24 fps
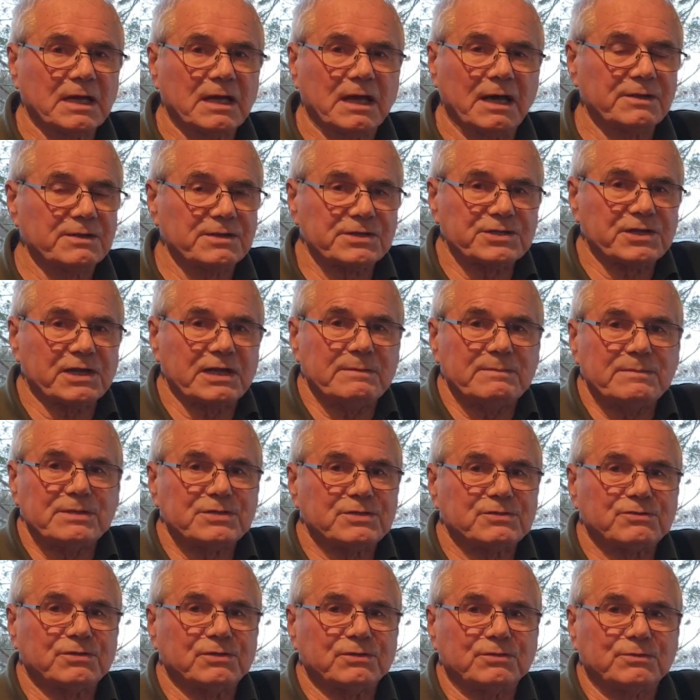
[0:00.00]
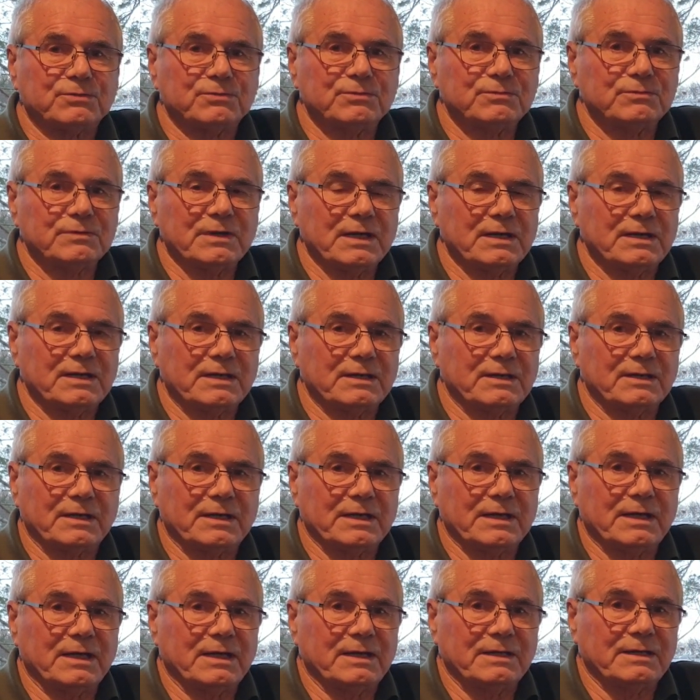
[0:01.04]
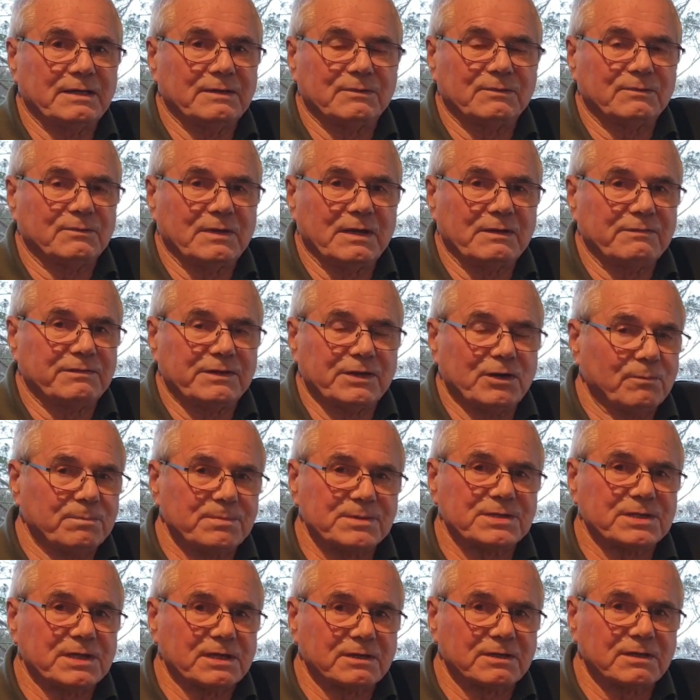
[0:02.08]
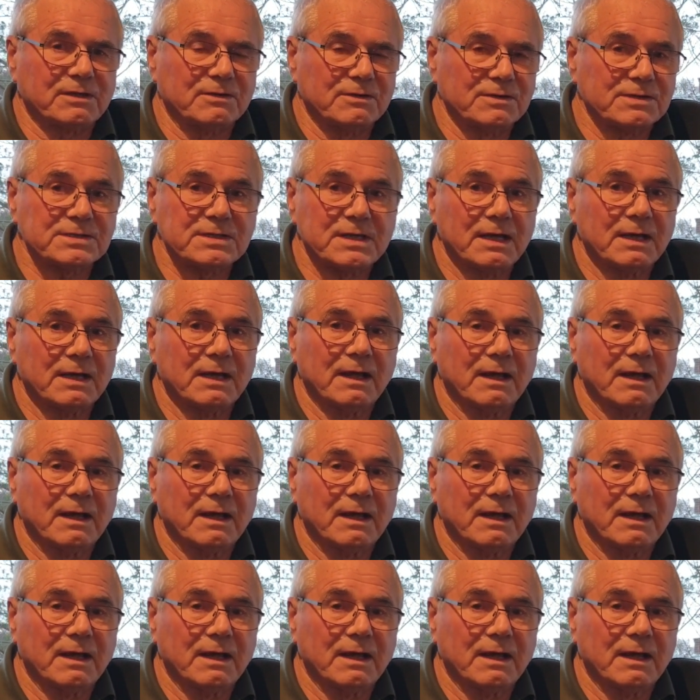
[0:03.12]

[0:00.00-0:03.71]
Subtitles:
And the same is true if the opposite occurs.